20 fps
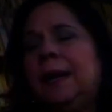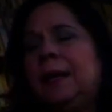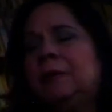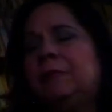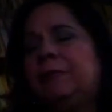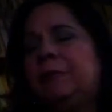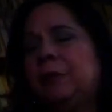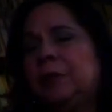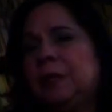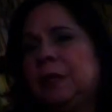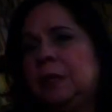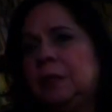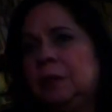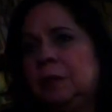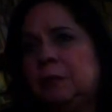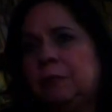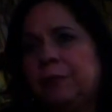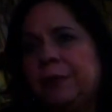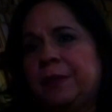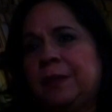and falling in
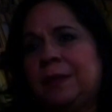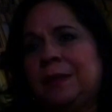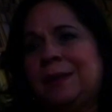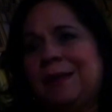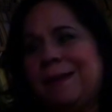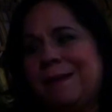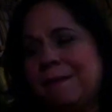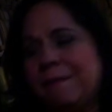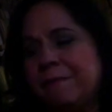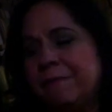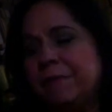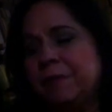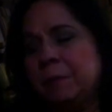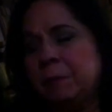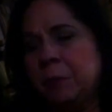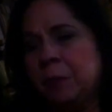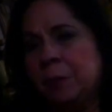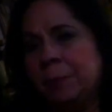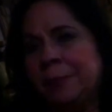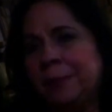love with it every
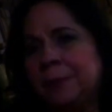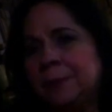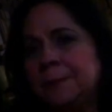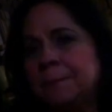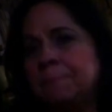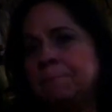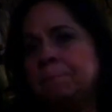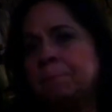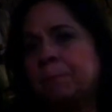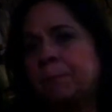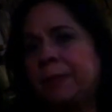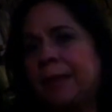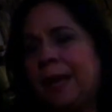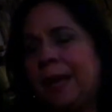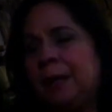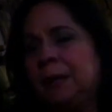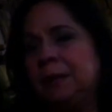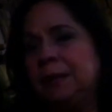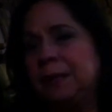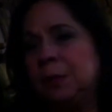moment.
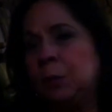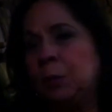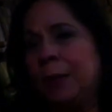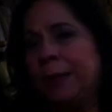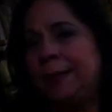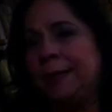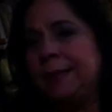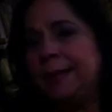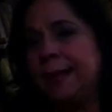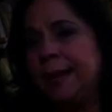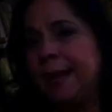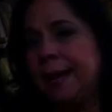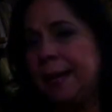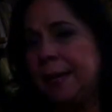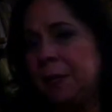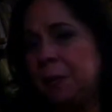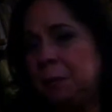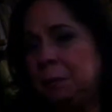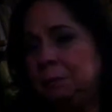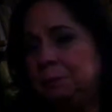Until one
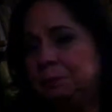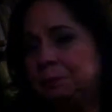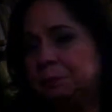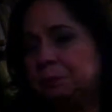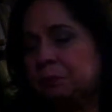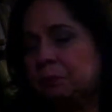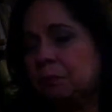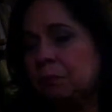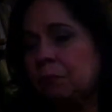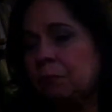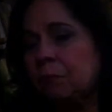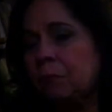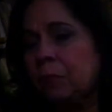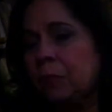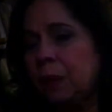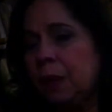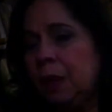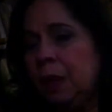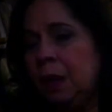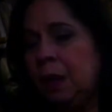day,
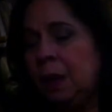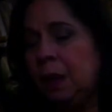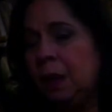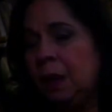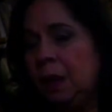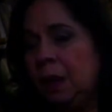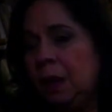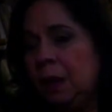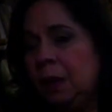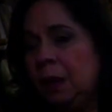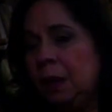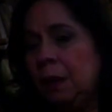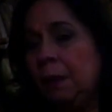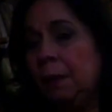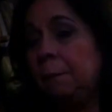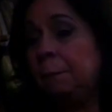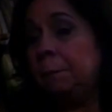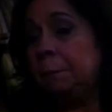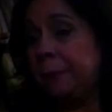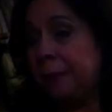uh,
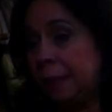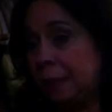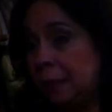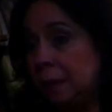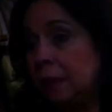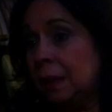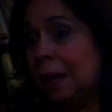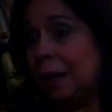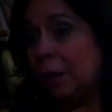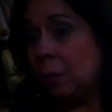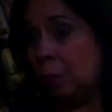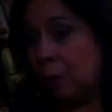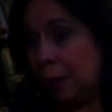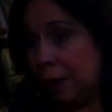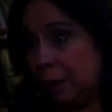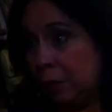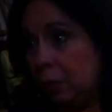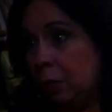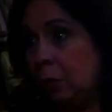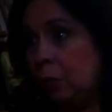Bill
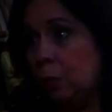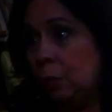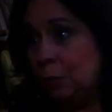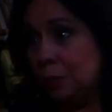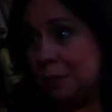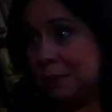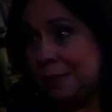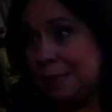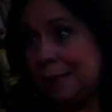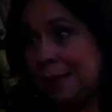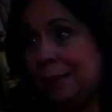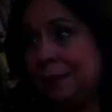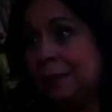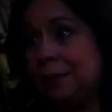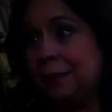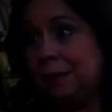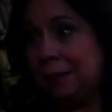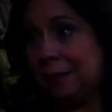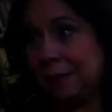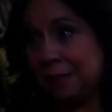Aguado, who was
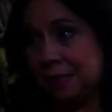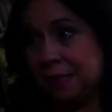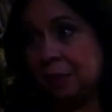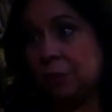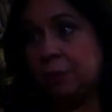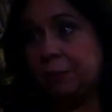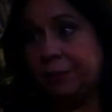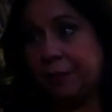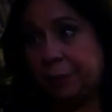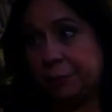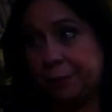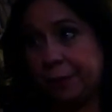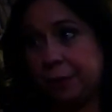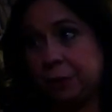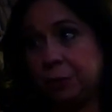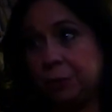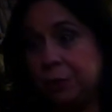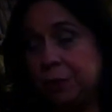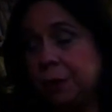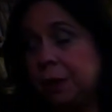then the executive
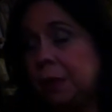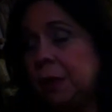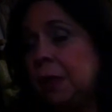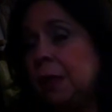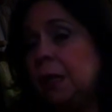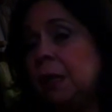director